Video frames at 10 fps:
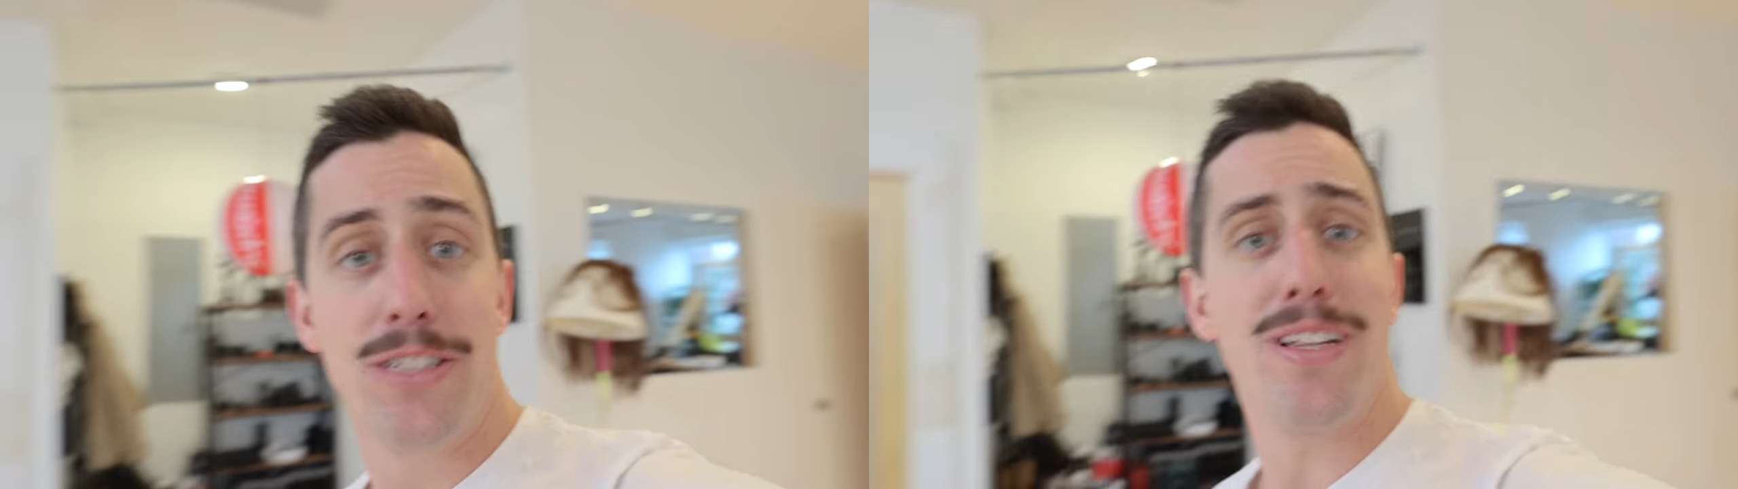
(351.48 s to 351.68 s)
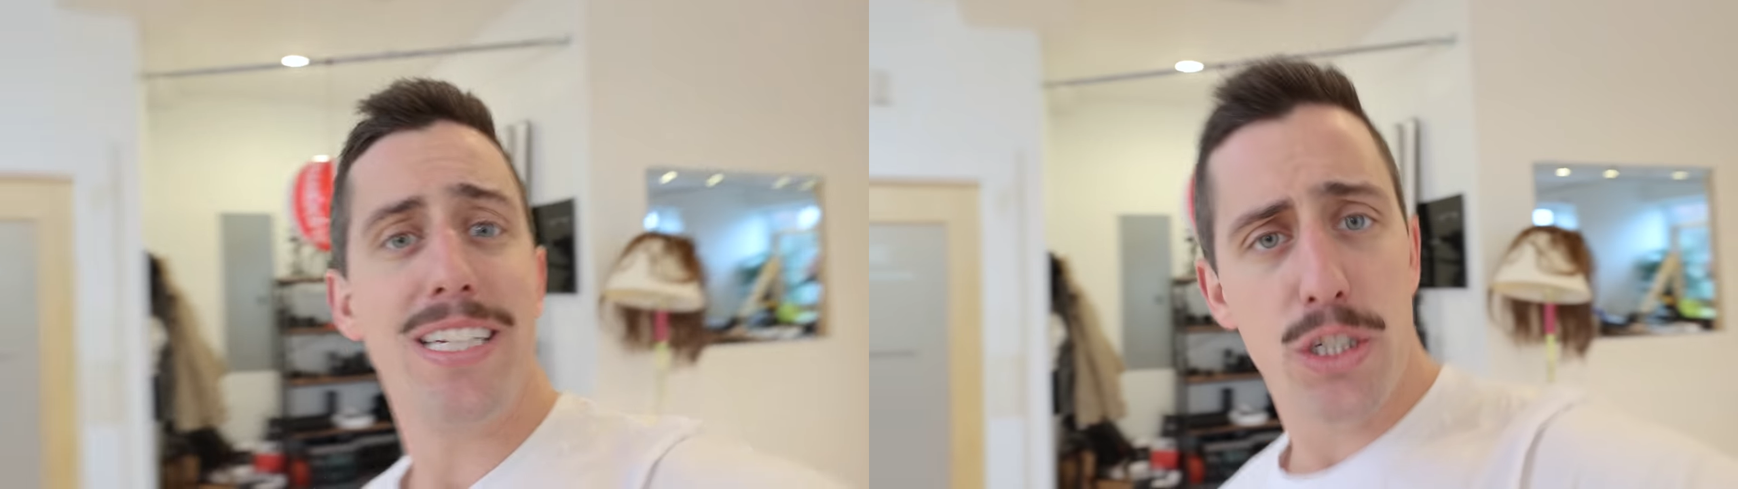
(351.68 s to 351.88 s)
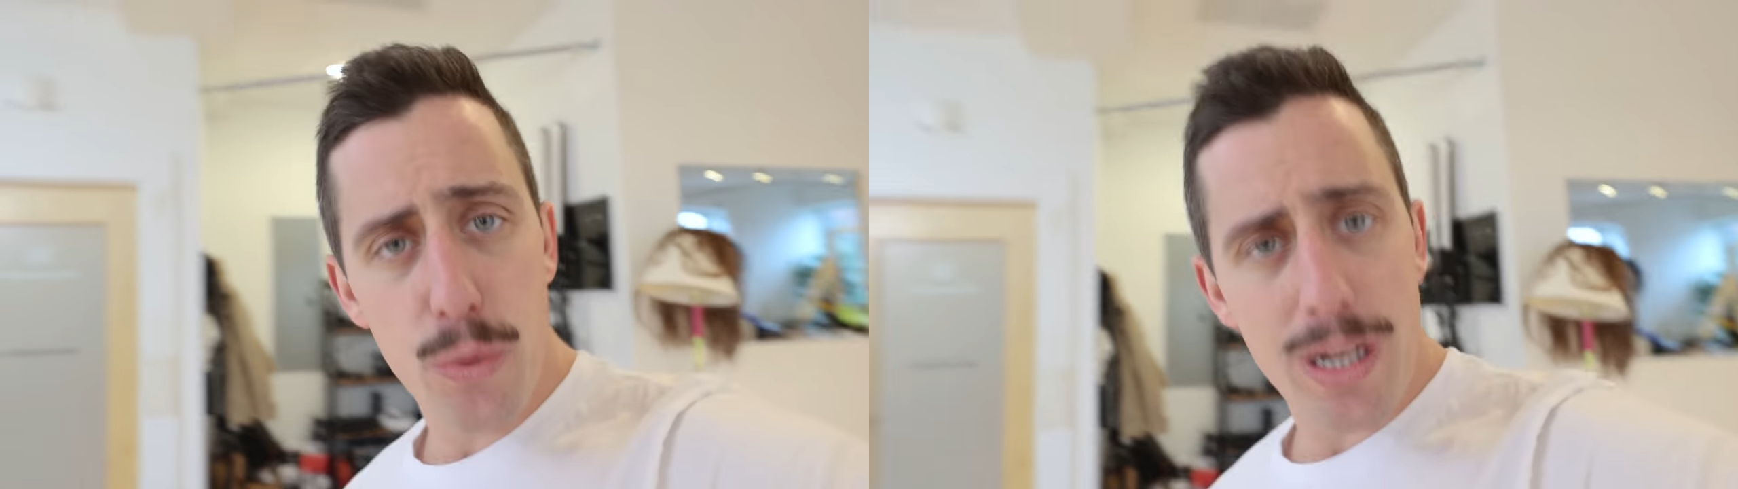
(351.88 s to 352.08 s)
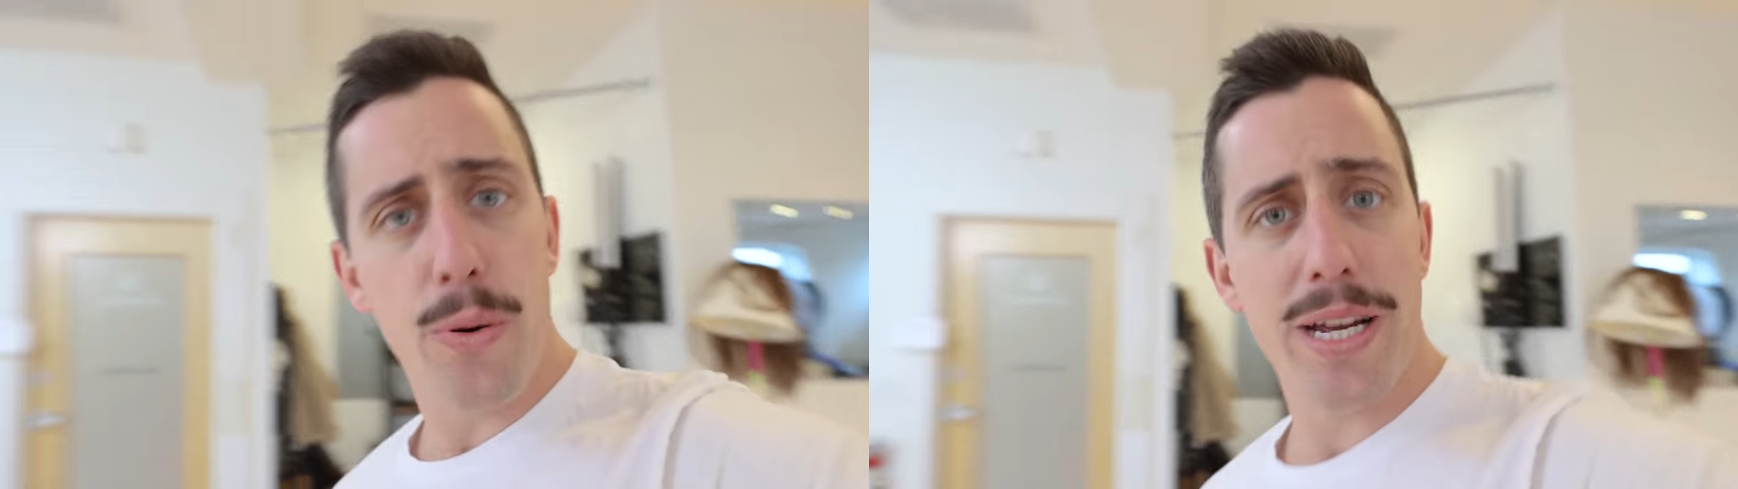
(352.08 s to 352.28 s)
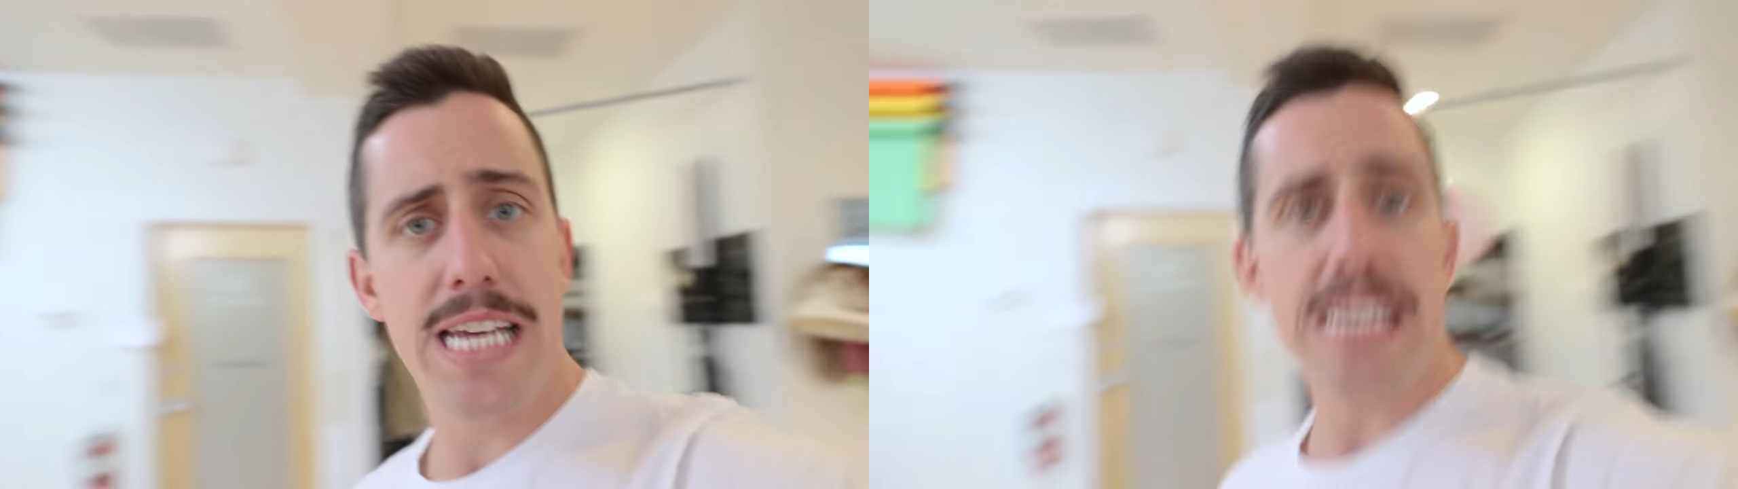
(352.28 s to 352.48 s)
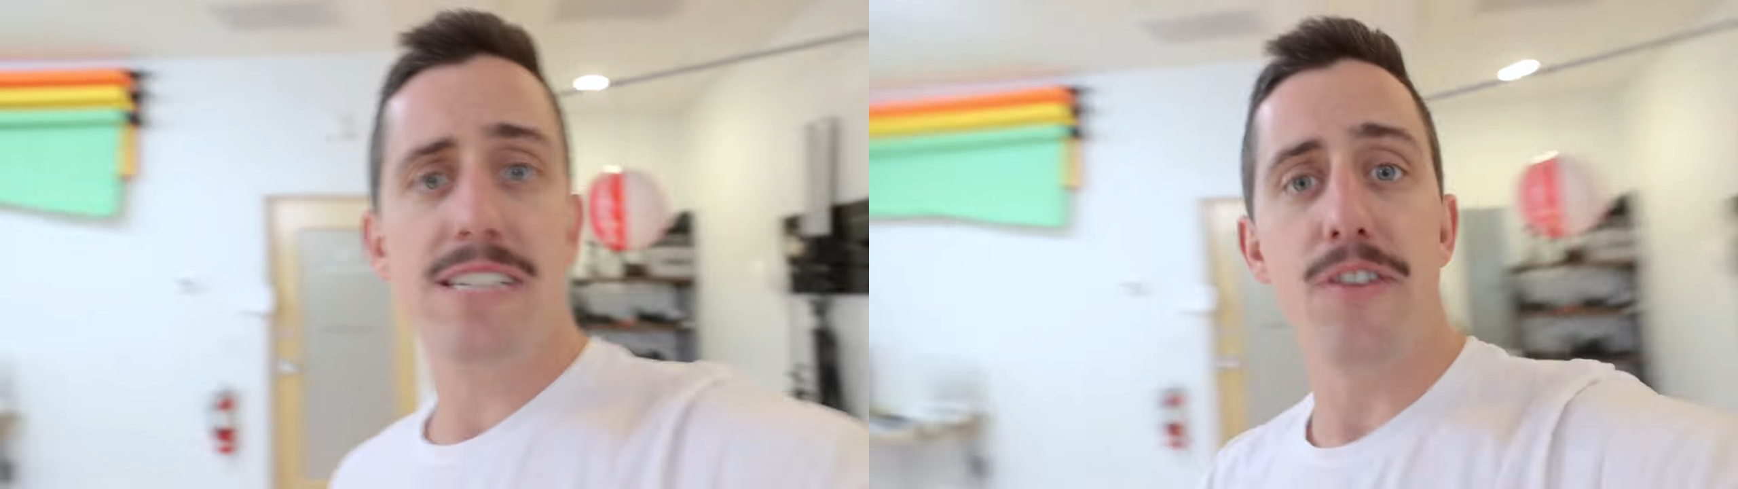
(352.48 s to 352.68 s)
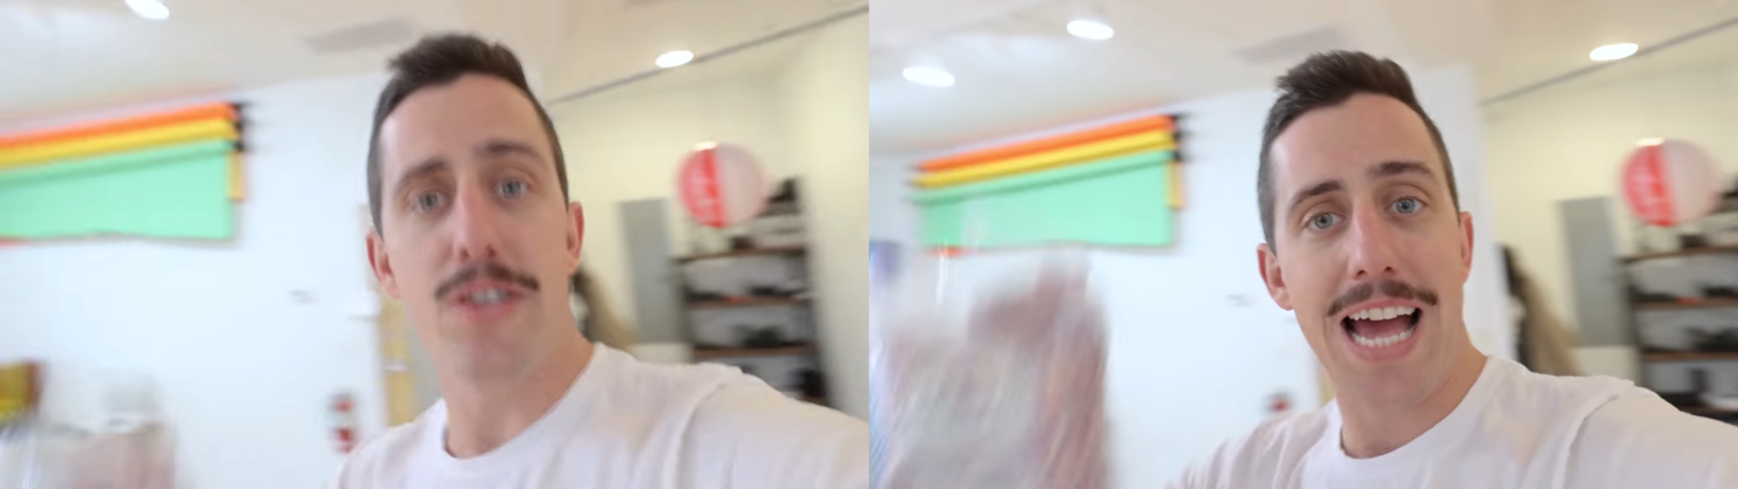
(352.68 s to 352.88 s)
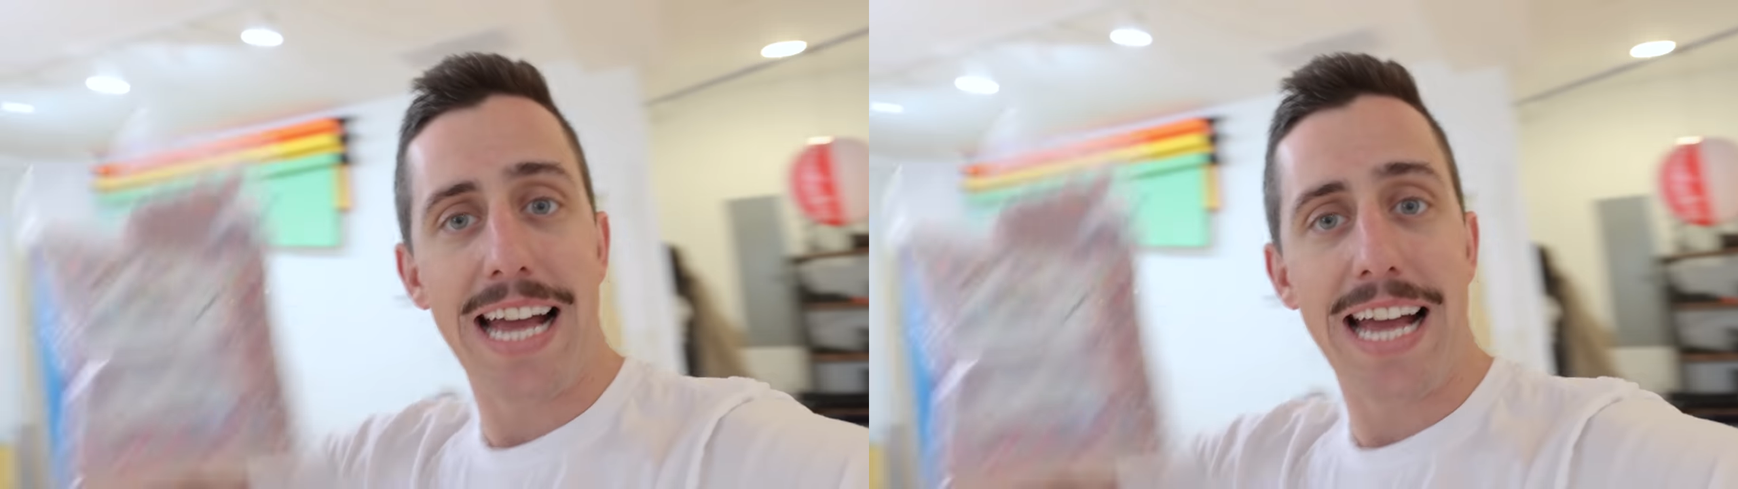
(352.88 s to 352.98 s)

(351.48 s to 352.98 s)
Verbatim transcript: So let's do a quick test first.